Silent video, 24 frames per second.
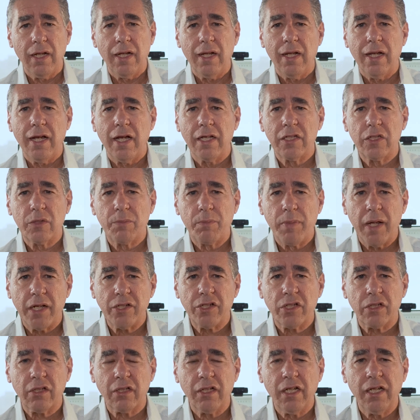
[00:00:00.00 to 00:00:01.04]

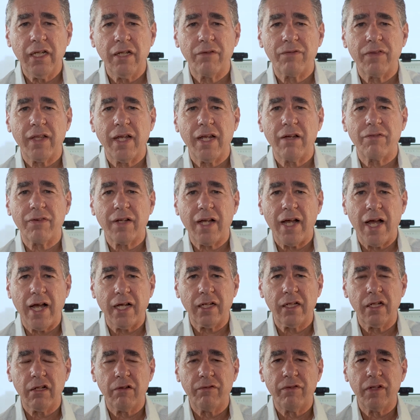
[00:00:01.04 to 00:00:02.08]
especially if they have
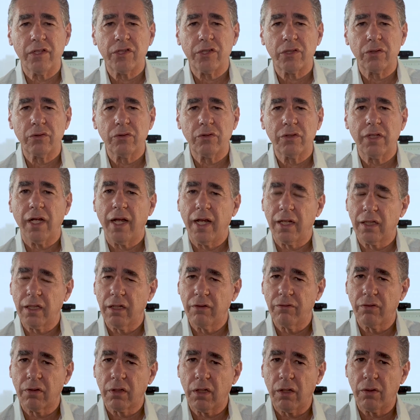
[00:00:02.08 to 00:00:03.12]
cognitive issues and live
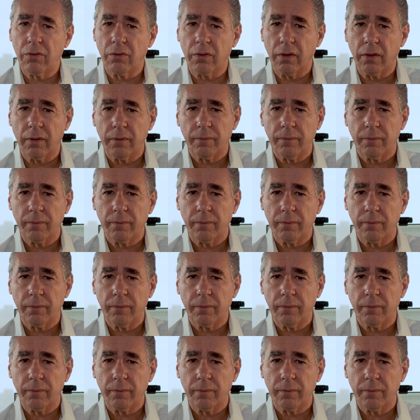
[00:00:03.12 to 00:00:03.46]
alone.